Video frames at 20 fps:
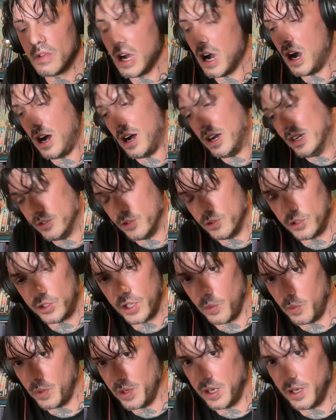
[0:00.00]
art isn't
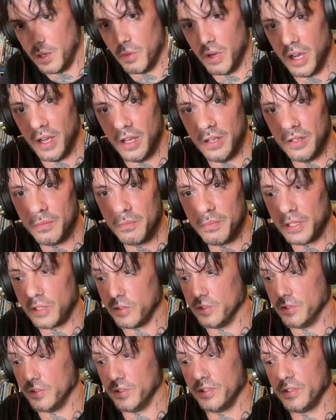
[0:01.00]
going anywhere
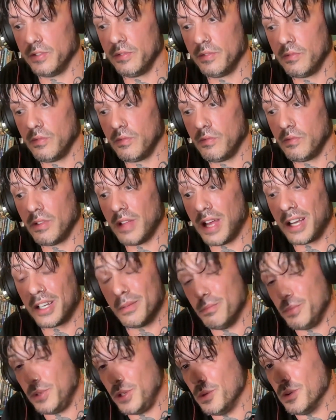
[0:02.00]
because a
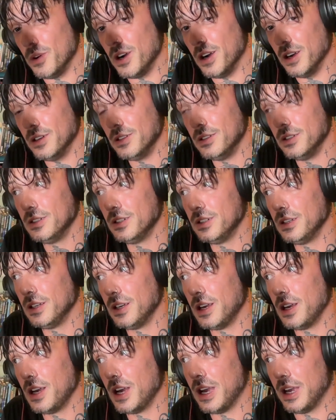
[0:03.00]
computer,
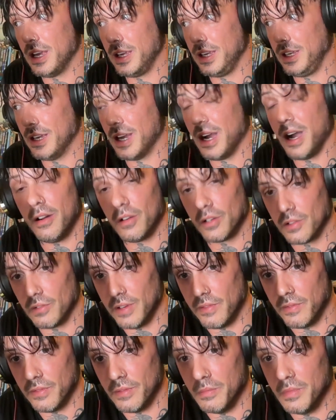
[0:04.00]
a
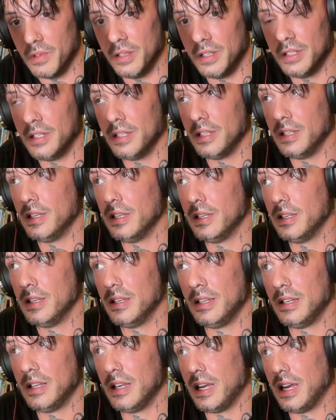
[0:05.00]
algorithm,
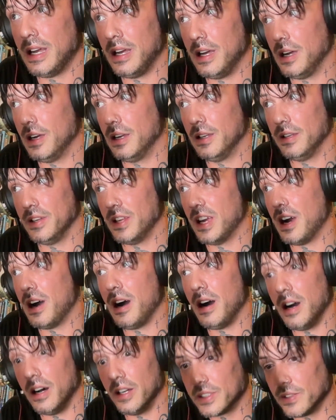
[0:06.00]
an
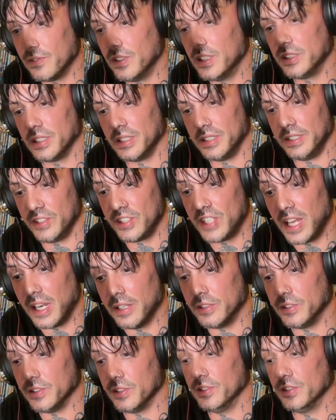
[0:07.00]
artificial
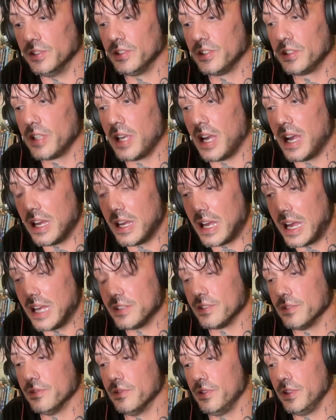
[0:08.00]
intelligence
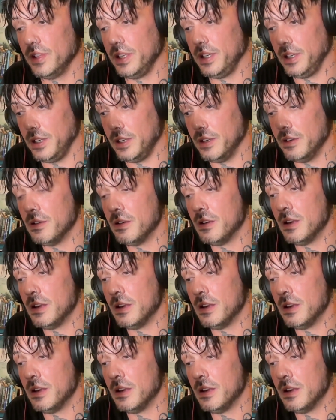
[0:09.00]
hasn't the